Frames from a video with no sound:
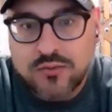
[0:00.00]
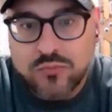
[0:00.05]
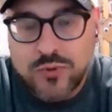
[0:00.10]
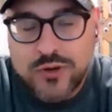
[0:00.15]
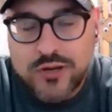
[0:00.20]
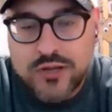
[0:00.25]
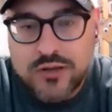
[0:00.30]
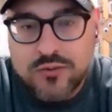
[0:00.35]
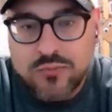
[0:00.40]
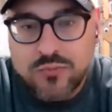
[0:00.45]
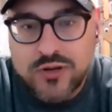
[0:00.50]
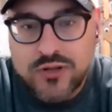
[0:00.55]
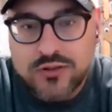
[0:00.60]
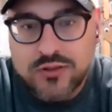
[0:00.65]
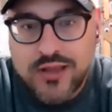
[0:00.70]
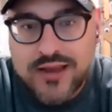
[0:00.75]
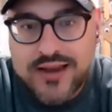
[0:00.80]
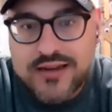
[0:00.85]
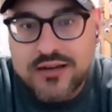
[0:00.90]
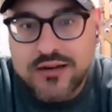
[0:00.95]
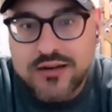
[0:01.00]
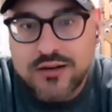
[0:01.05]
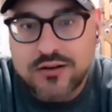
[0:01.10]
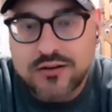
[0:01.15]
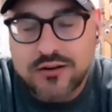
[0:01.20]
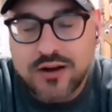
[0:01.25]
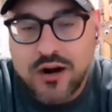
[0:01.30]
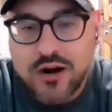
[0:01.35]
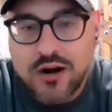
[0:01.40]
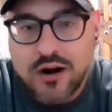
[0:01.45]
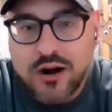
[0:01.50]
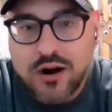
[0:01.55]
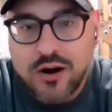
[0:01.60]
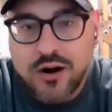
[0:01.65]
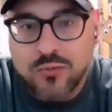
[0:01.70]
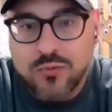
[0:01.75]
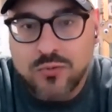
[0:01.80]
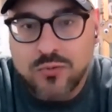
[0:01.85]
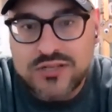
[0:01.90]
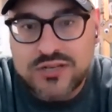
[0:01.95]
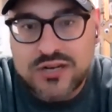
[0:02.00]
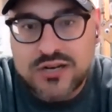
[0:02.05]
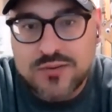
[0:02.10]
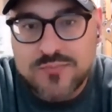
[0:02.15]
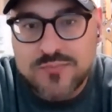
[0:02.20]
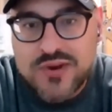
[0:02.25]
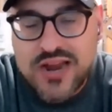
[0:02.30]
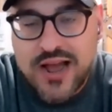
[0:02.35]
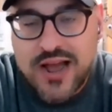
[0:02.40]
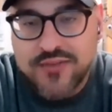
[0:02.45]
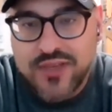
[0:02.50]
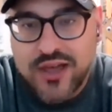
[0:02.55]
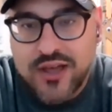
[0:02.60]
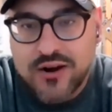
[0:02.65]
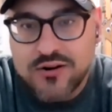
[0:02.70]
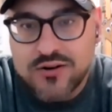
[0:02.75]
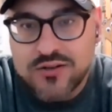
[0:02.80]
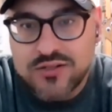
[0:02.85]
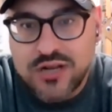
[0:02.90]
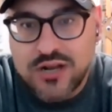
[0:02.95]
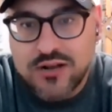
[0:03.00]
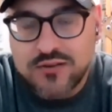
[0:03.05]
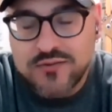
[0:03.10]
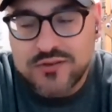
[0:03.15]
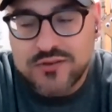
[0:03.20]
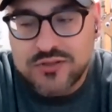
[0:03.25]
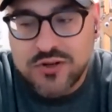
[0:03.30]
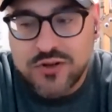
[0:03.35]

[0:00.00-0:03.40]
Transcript: we like our whiskey to be at that ourselves,